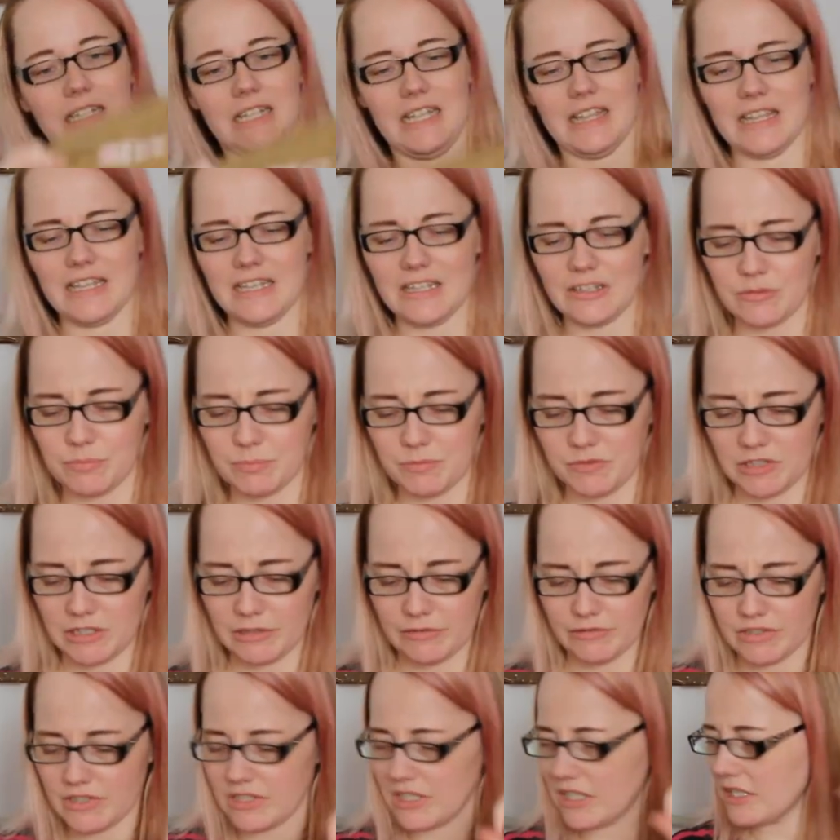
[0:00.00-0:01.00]
I think it's
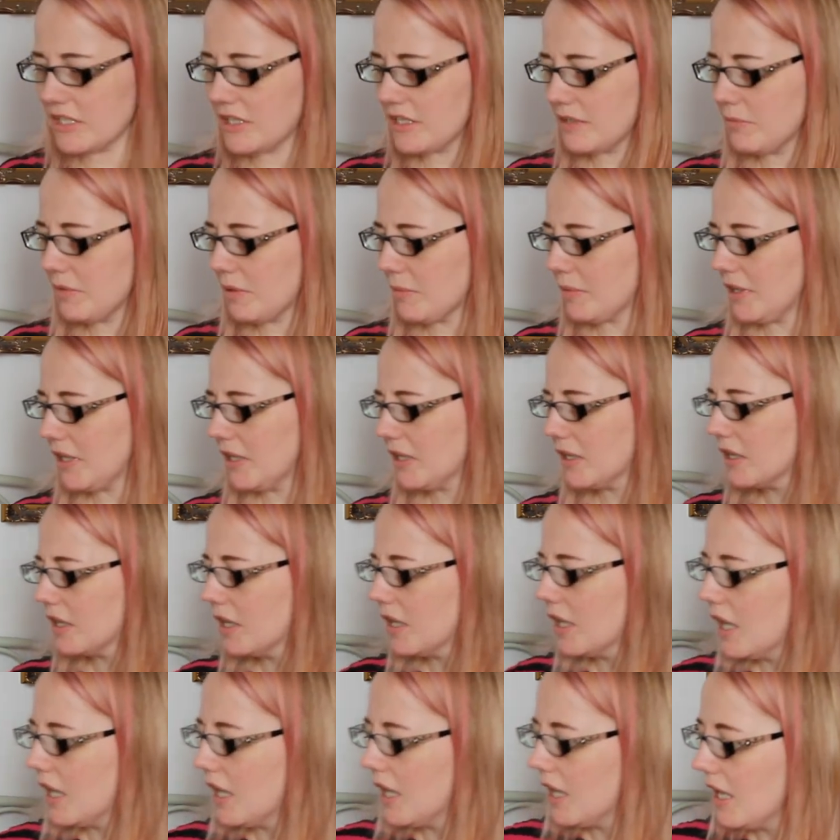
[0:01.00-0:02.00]
around 60 maybe?
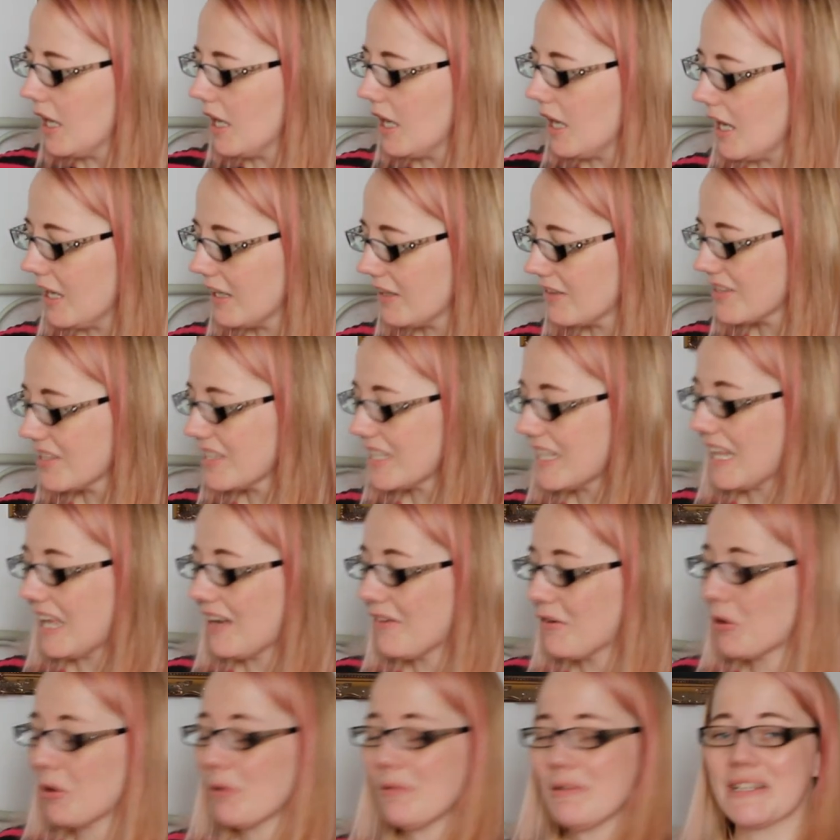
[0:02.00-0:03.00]
And I still
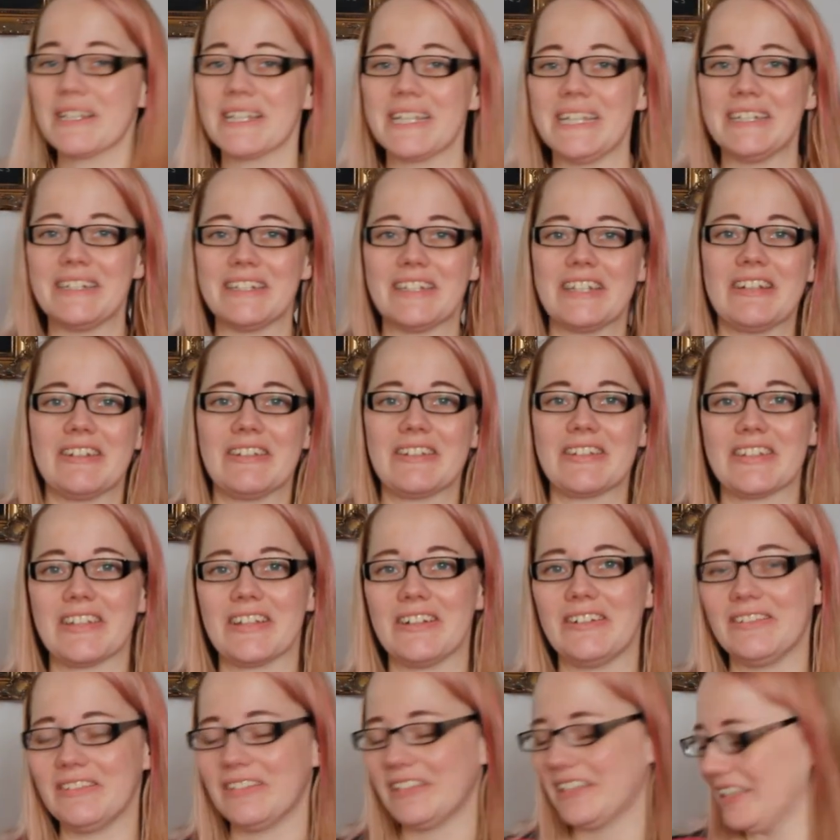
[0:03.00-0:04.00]
have a whole skein to go,
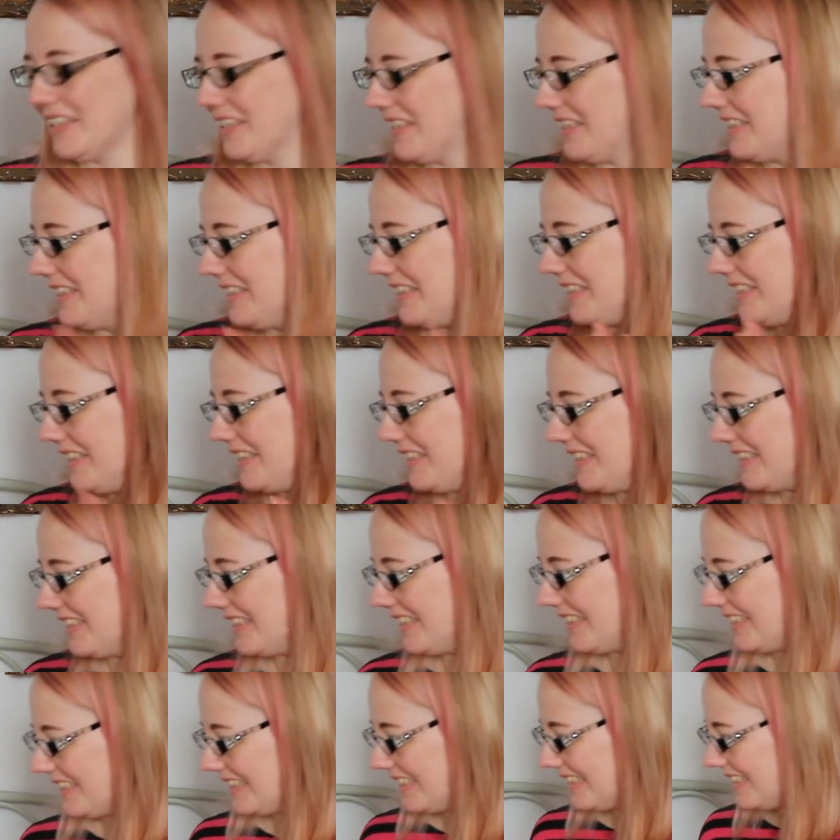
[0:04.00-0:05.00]
so...
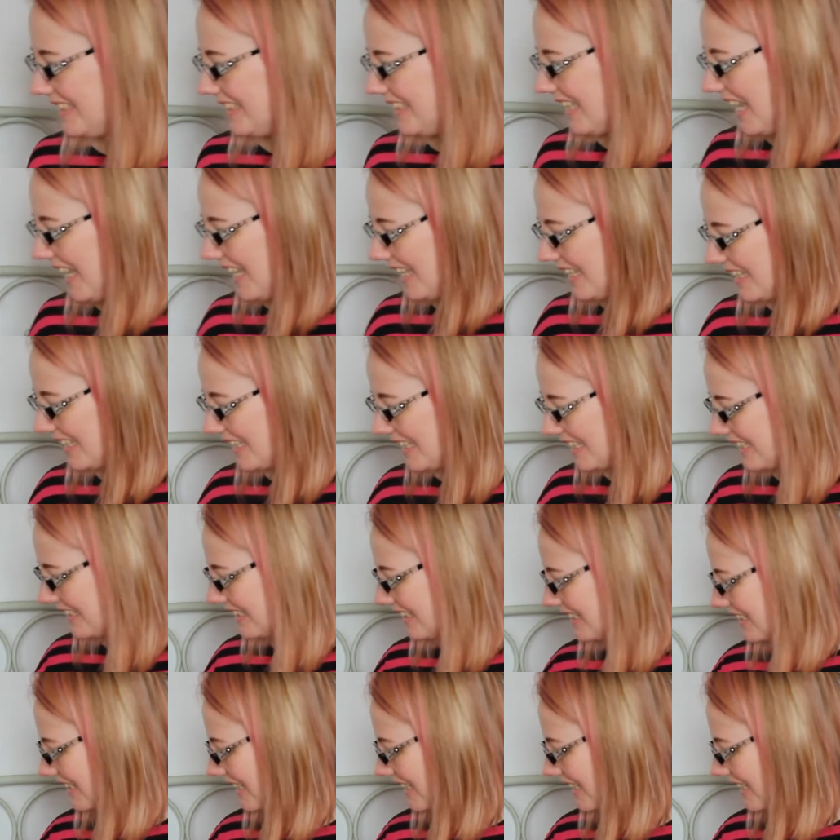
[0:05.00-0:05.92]
Yay!